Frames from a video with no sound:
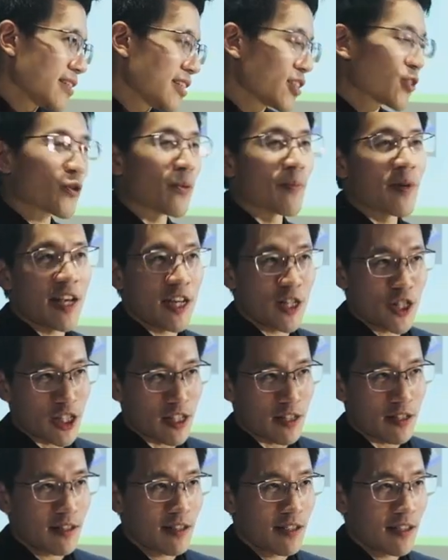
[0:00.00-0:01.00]

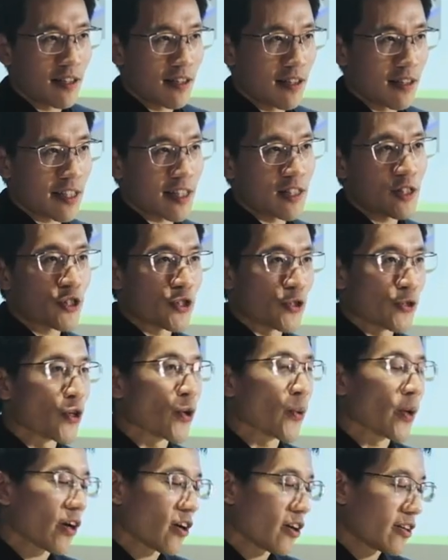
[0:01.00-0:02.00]
discrimination against you
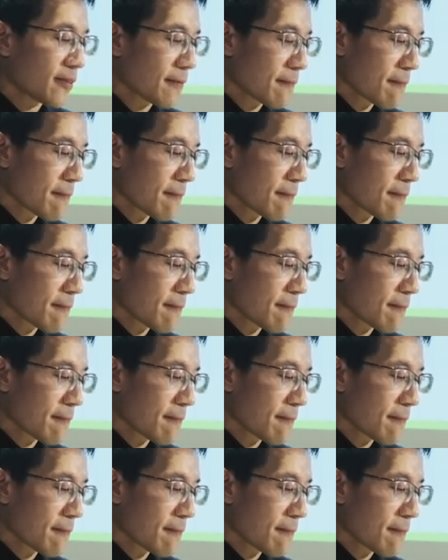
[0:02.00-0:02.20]
going on.